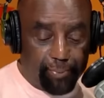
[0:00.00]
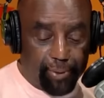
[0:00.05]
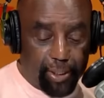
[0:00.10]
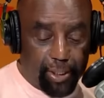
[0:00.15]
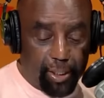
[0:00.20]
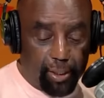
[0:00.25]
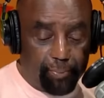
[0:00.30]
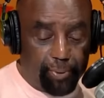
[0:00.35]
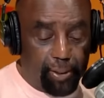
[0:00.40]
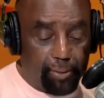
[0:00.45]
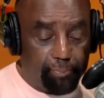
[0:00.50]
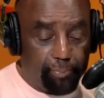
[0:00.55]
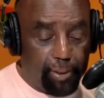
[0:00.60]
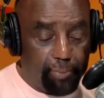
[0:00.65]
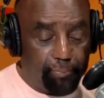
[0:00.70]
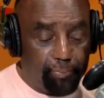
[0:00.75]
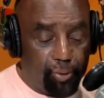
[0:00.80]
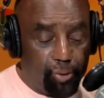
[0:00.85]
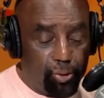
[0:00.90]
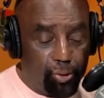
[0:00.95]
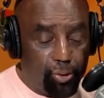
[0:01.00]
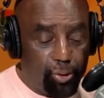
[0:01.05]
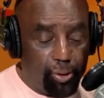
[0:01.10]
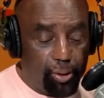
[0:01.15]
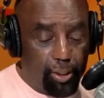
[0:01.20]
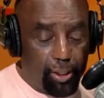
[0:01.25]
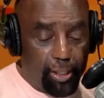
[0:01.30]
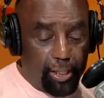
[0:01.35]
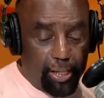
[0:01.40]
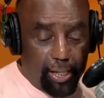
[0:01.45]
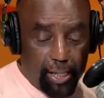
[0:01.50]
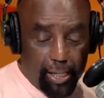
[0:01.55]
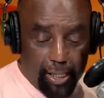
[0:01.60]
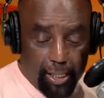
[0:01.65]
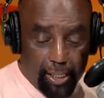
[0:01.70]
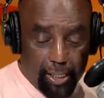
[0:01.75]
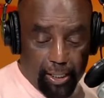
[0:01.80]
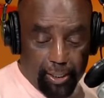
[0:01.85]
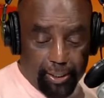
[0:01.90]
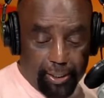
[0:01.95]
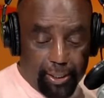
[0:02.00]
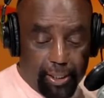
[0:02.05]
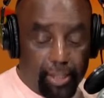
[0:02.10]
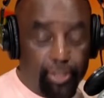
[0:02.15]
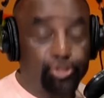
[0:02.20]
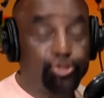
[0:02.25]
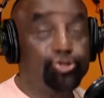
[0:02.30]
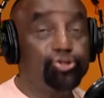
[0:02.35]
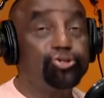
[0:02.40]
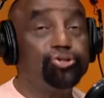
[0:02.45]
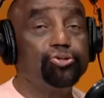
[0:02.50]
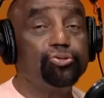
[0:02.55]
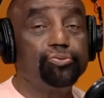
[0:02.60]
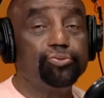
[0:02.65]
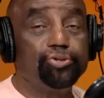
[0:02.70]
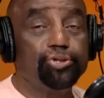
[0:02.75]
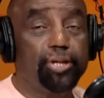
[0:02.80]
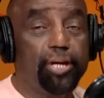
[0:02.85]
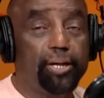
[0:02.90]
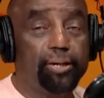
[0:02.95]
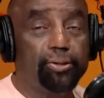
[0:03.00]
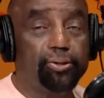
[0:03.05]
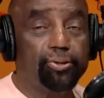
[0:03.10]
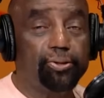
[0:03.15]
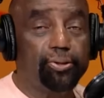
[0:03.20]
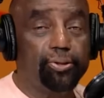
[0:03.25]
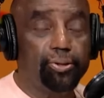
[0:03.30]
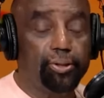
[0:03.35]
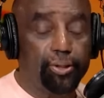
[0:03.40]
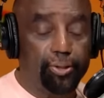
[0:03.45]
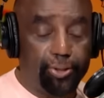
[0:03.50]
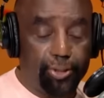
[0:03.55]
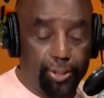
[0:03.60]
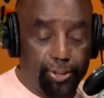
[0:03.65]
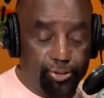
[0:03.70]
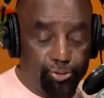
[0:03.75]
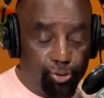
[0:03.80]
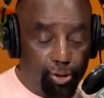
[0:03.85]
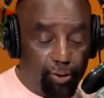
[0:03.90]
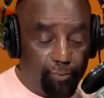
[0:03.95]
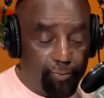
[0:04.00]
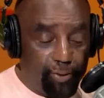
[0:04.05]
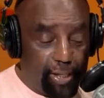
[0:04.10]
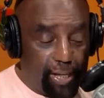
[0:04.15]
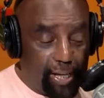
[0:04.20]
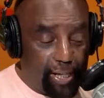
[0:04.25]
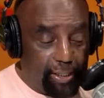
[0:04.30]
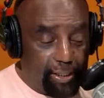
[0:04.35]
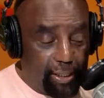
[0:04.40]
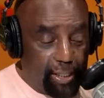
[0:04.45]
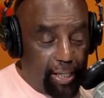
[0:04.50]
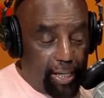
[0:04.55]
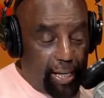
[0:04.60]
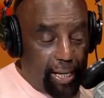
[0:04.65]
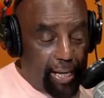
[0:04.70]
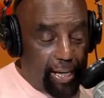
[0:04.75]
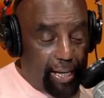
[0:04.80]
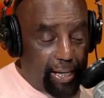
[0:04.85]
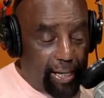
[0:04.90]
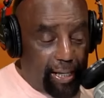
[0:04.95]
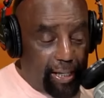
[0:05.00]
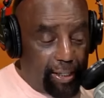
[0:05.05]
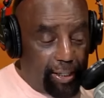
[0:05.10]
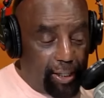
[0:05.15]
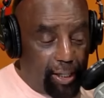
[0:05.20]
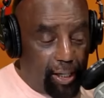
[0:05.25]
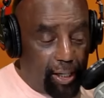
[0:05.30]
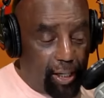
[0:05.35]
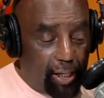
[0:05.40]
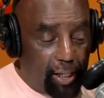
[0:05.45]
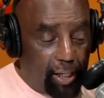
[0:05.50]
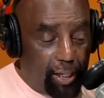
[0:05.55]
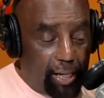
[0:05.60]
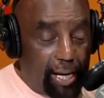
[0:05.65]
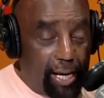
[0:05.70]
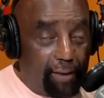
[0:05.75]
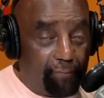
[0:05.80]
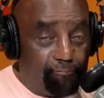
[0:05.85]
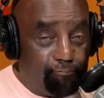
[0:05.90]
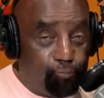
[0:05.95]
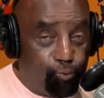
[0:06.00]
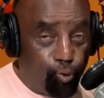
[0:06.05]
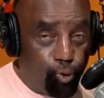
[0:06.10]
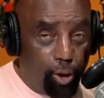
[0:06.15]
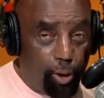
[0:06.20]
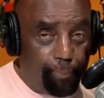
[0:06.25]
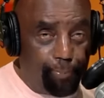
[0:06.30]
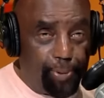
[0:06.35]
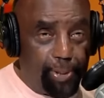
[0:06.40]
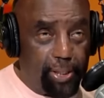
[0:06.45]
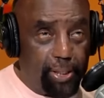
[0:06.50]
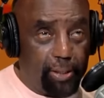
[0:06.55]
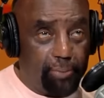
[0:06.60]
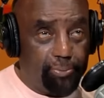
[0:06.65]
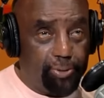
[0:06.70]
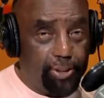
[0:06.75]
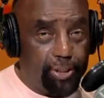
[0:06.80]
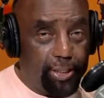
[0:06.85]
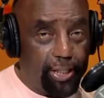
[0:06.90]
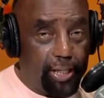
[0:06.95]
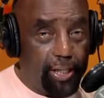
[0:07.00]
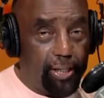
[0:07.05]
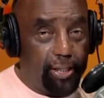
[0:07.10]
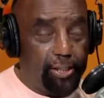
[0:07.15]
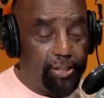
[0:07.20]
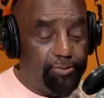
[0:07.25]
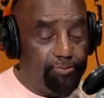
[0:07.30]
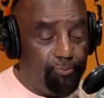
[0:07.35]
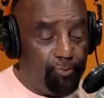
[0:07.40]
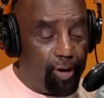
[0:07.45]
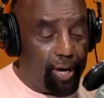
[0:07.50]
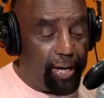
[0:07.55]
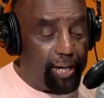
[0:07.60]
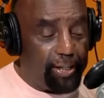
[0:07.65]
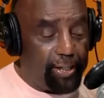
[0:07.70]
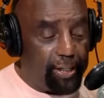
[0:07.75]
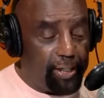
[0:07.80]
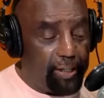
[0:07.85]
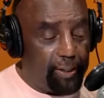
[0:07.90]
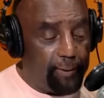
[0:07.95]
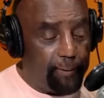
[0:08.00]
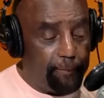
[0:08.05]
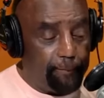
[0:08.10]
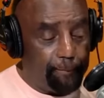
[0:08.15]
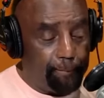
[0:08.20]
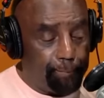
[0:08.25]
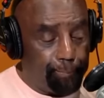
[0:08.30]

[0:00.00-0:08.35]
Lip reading: becoming a member on the YouTube channel there. And thank you all for that. And at 4 p.m. today, it's Friday,